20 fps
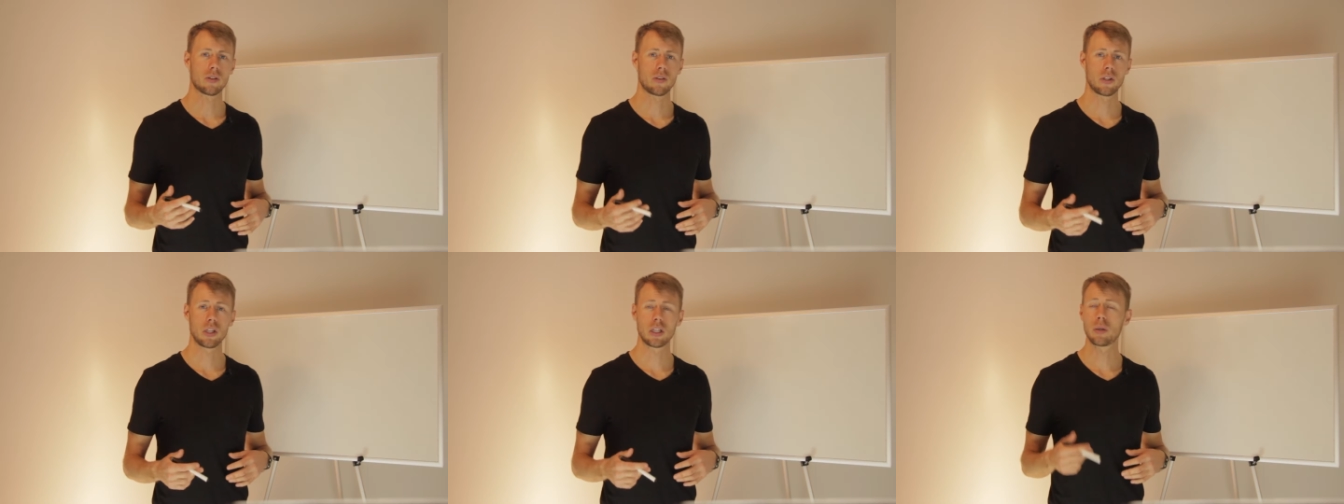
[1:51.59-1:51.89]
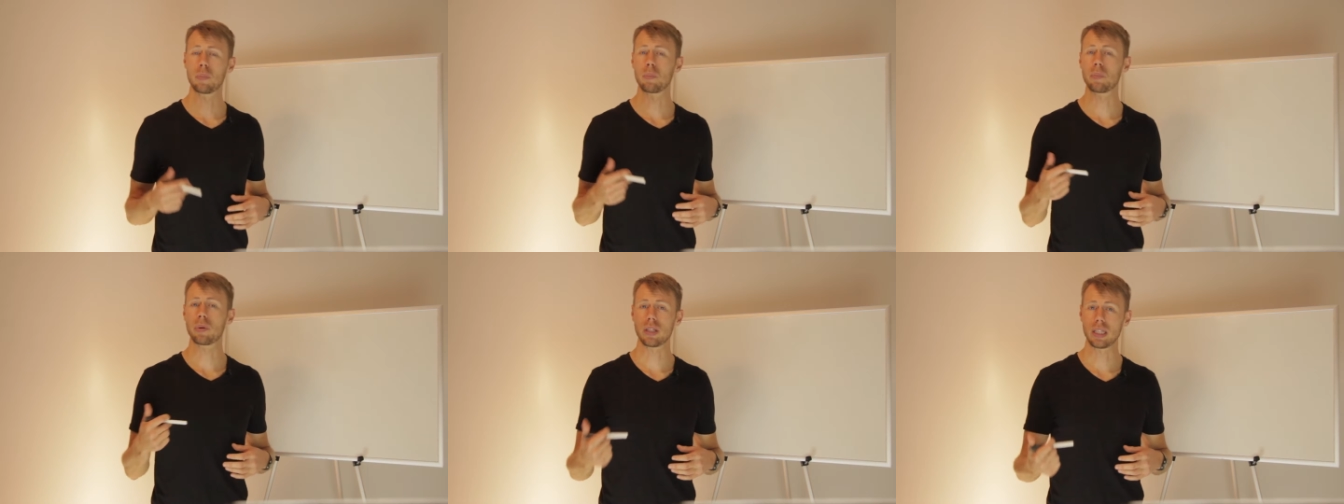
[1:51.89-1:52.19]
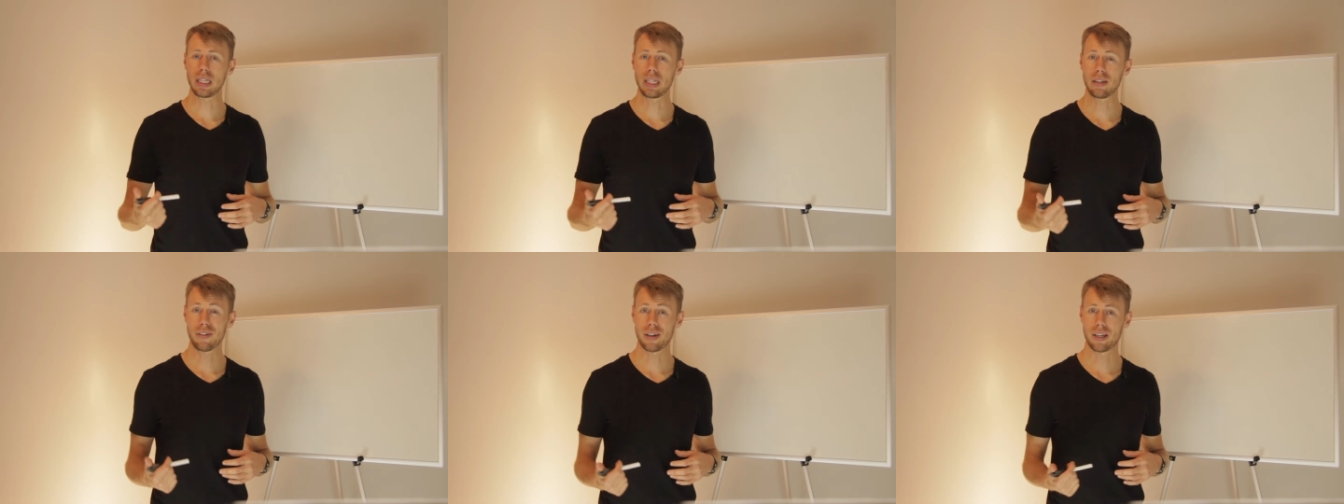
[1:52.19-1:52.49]
so that you can
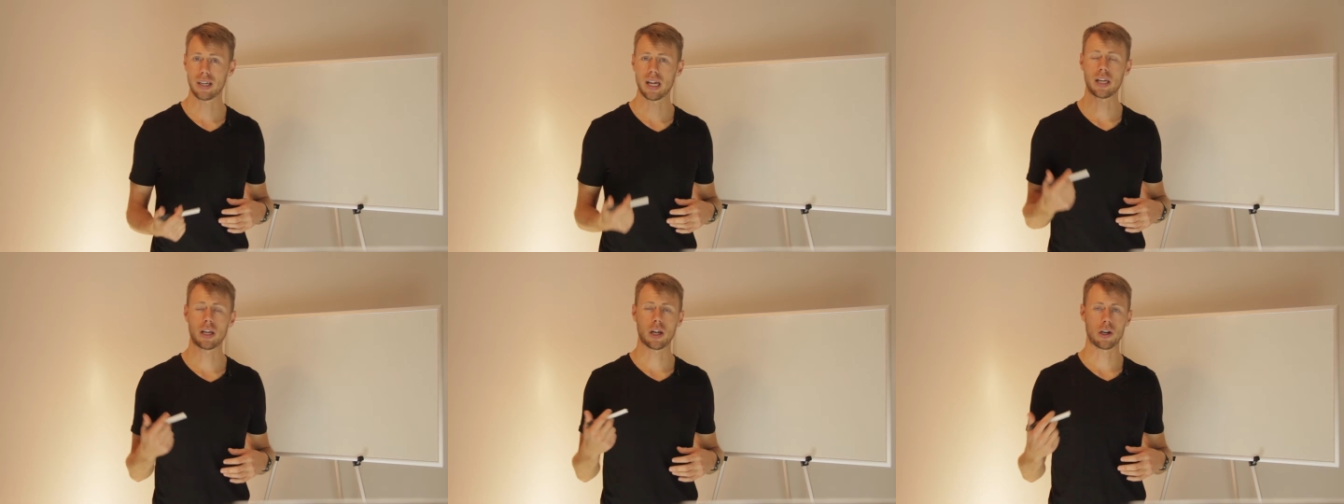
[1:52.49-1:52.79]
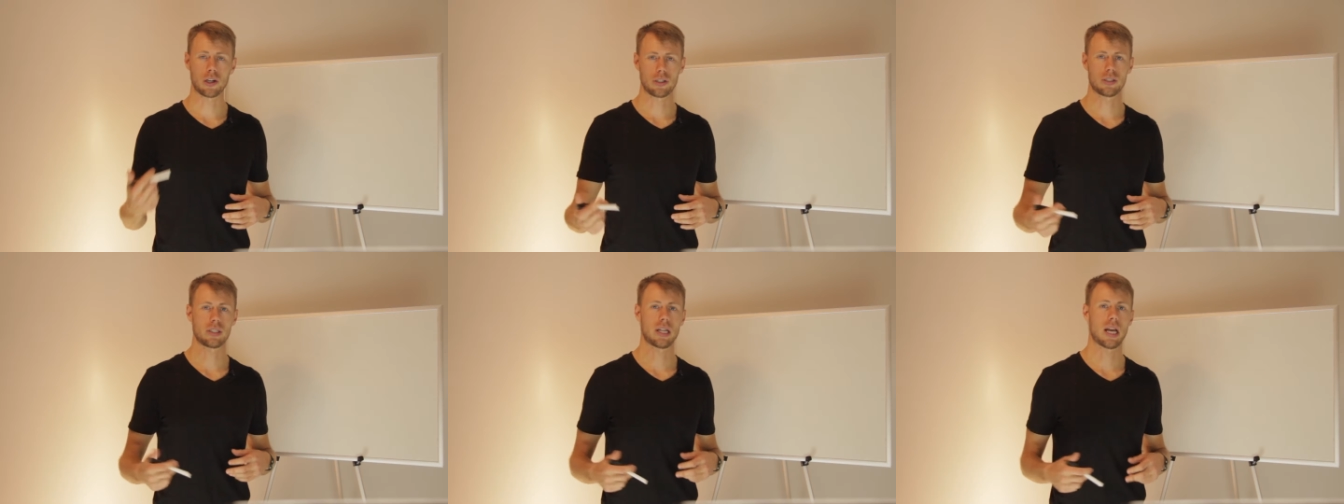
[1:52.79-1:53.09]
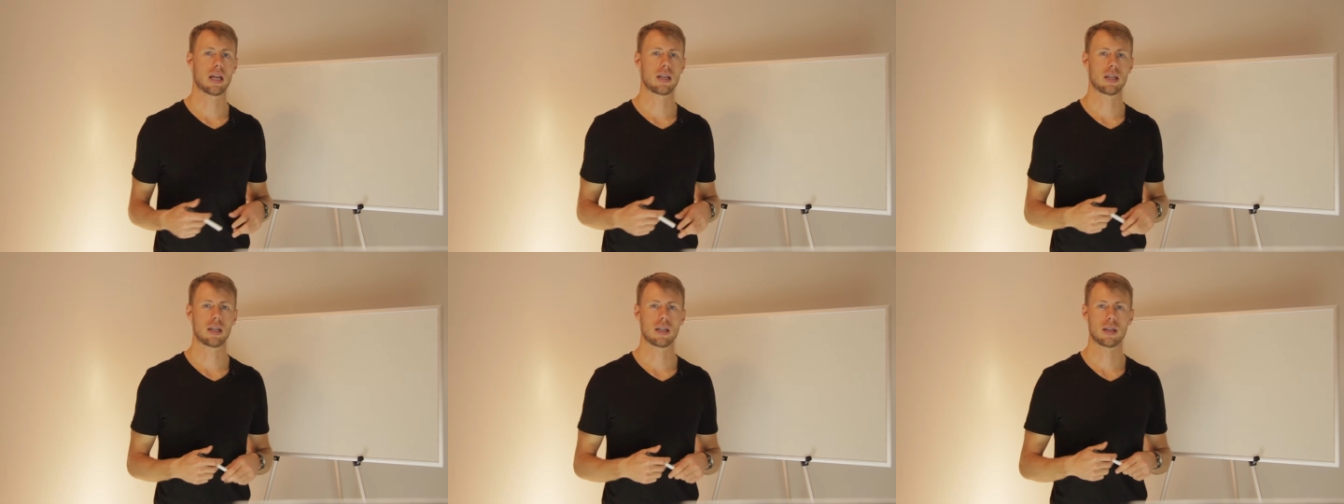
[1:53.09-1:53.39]
believe it and
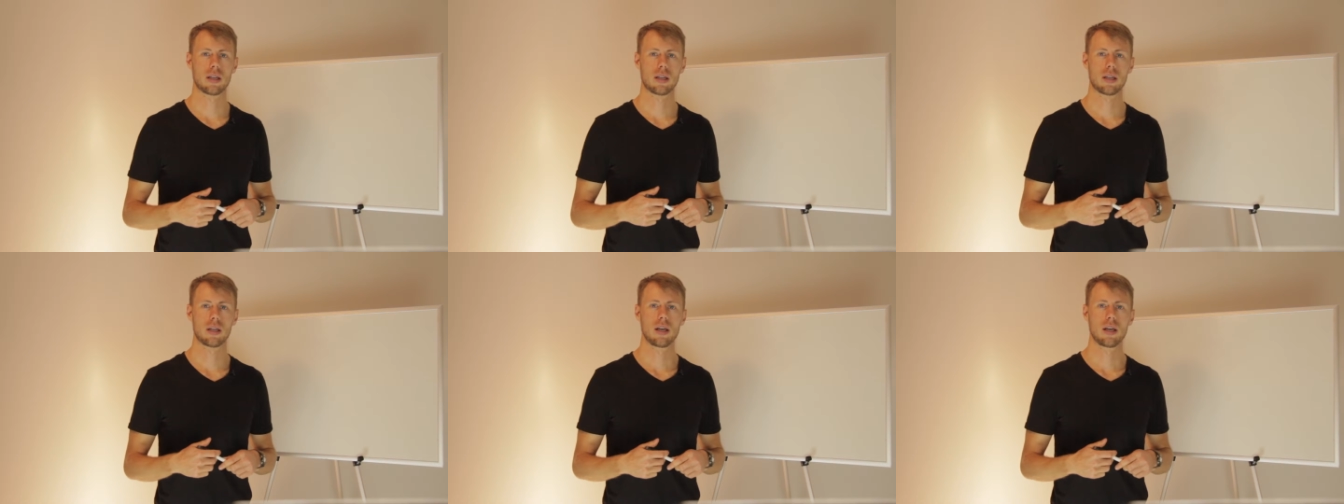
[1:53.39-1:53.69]
understand it.